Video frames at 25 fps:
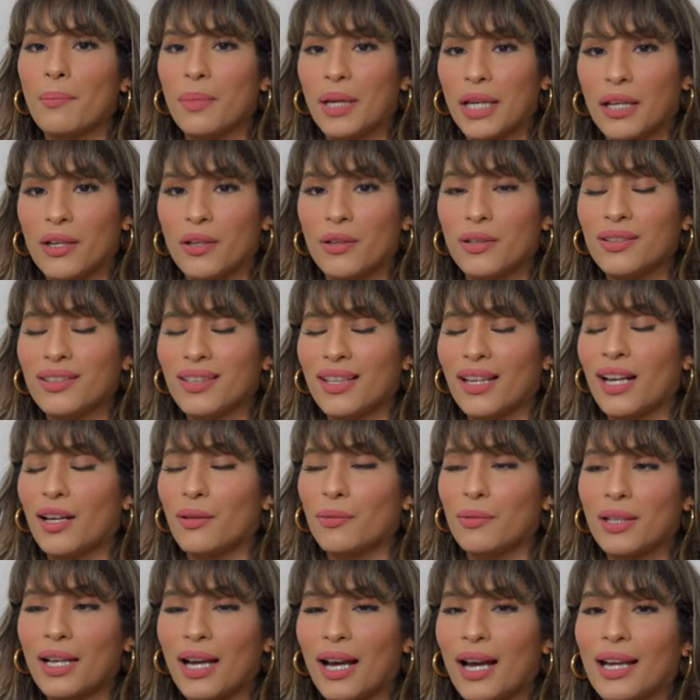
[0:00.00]
pairs that
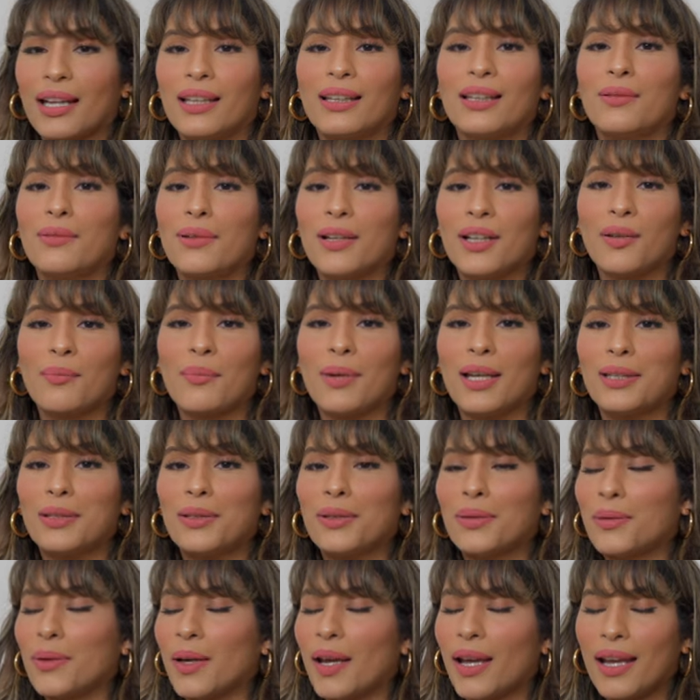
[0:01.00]
I would highly recommend
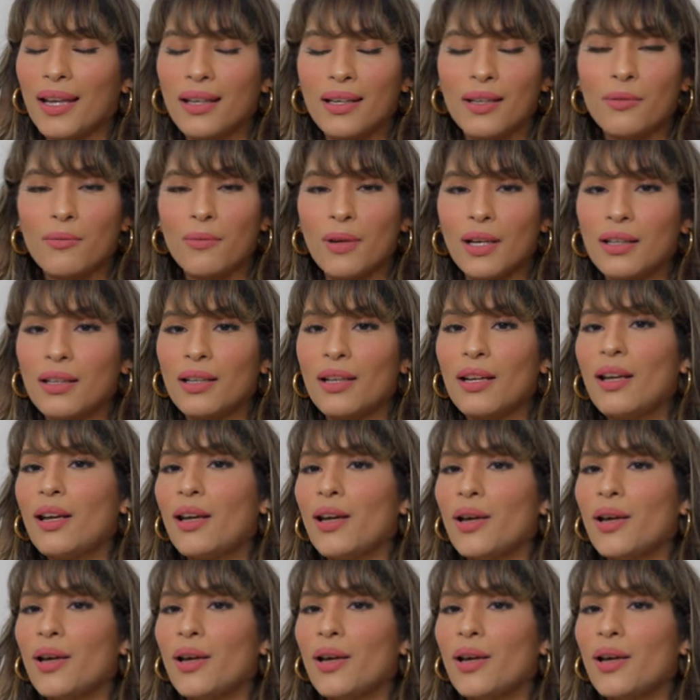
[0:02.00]
to anyone